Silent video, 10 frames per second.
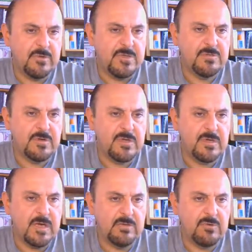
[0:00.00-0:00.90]
it's gonna
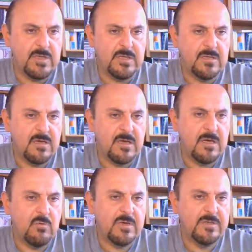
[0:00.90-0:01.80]
calculate
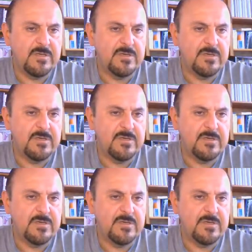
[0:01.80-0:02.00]
what it